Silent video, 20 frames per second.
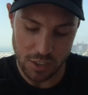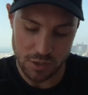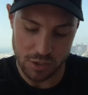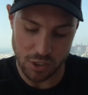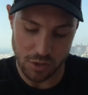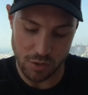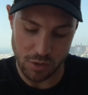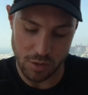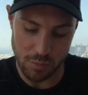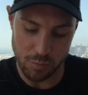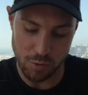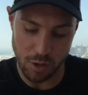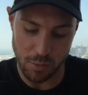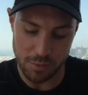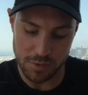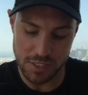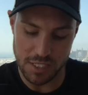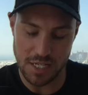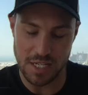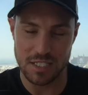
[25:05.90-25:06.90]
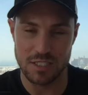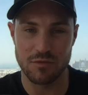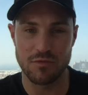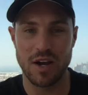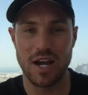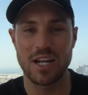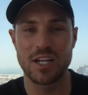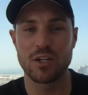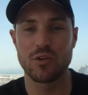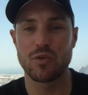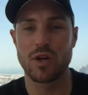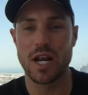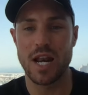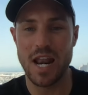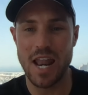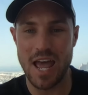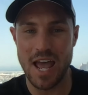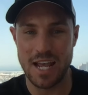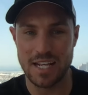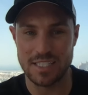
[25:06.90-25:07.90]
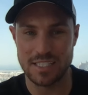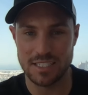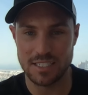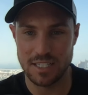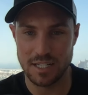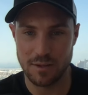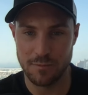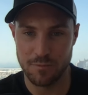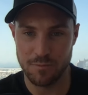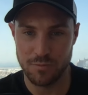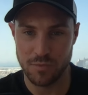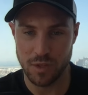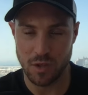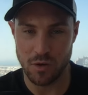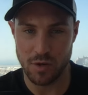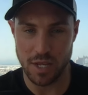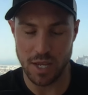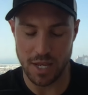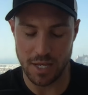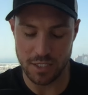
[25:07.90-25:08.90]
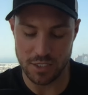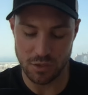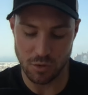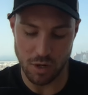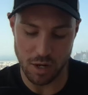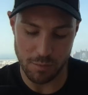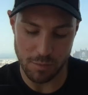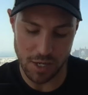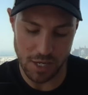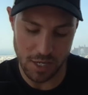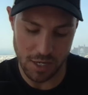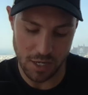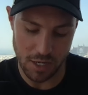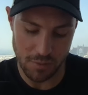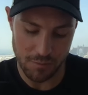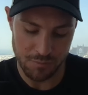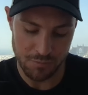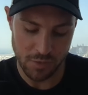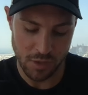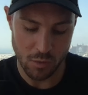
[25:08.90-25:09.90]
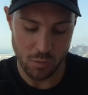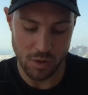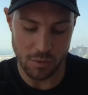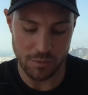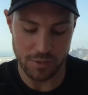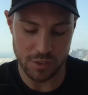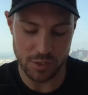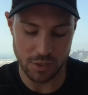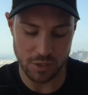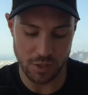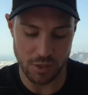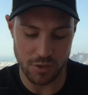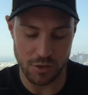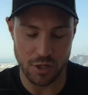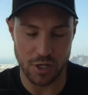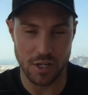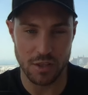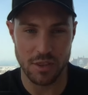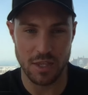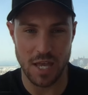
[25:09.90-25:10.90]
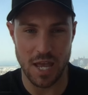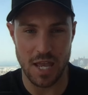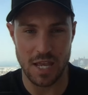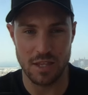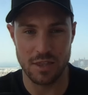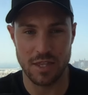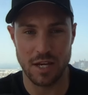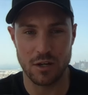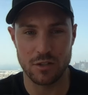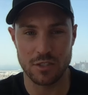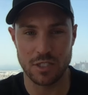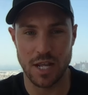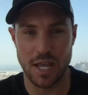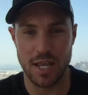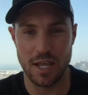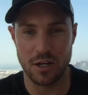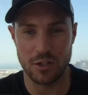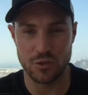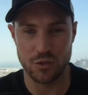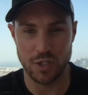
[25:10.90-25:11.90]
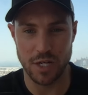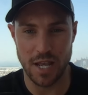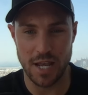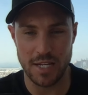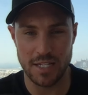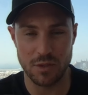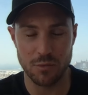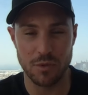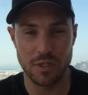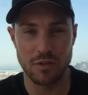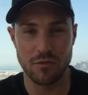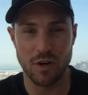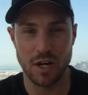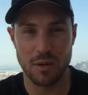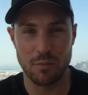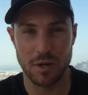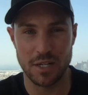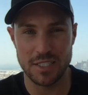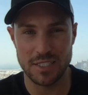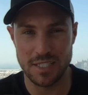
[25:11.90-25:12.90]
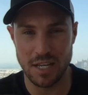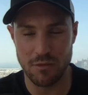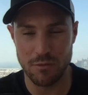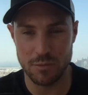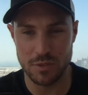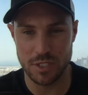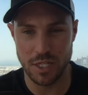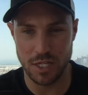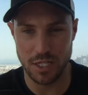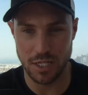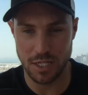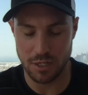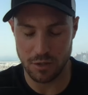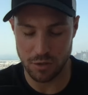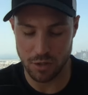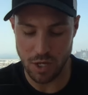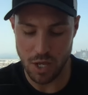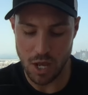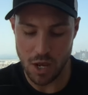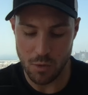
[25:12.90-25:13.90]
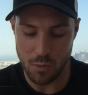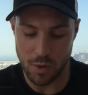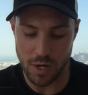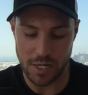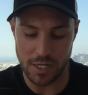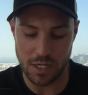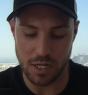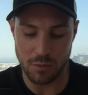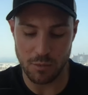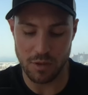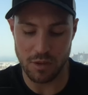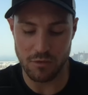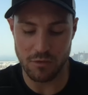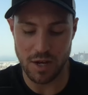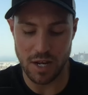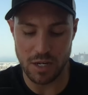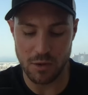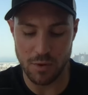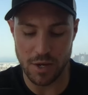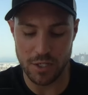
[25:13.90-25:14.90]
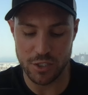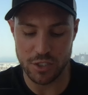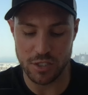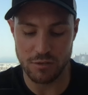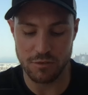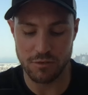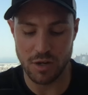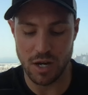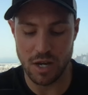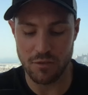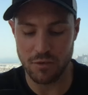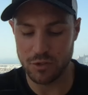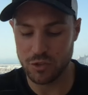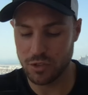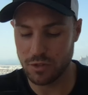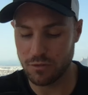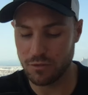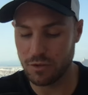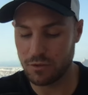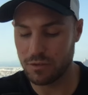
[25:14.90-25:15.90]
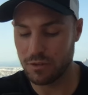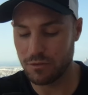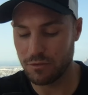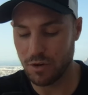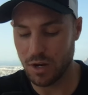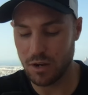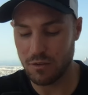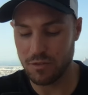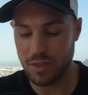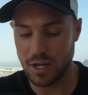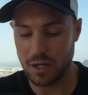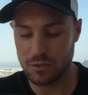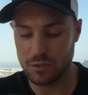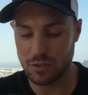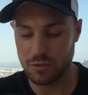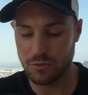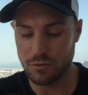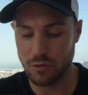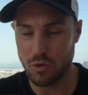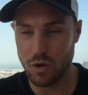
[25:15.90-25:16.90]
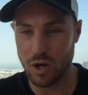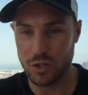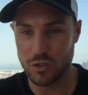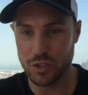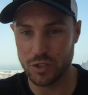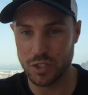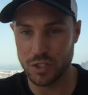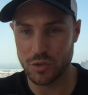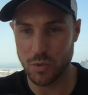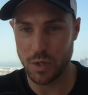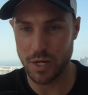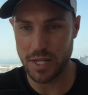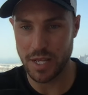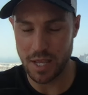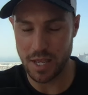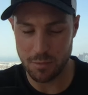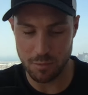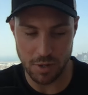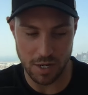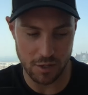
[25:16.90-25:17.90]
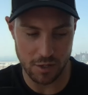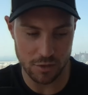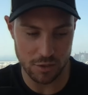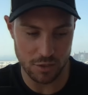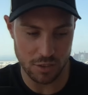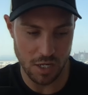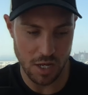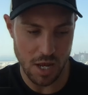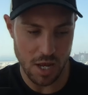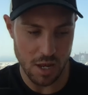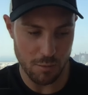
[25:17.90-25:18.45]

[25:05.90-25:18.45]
So the property is valued less. Okay, so up here, when we took the 38,880 and we divided by 7% yield, we ended up with a valuation of £555,428.